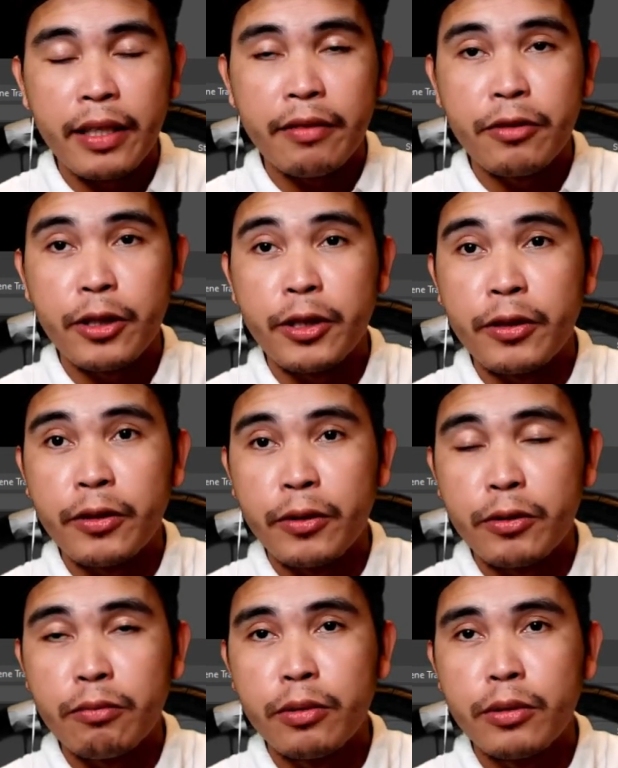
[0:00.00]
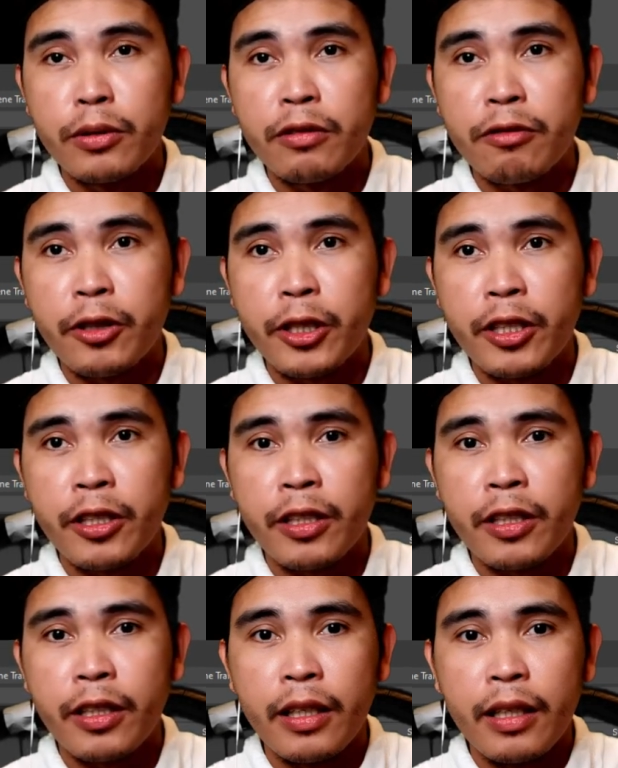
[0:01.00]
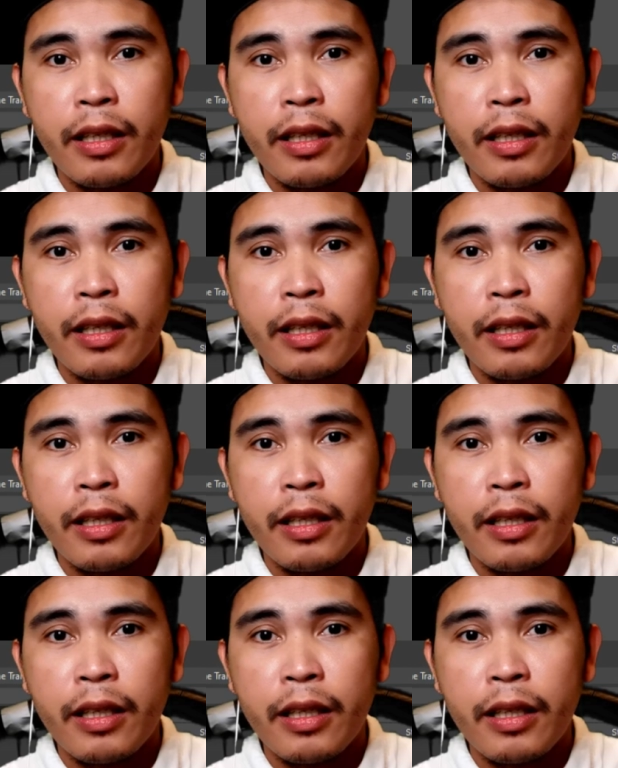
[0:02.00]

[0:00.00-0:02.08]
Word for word: like for your notebook, for your,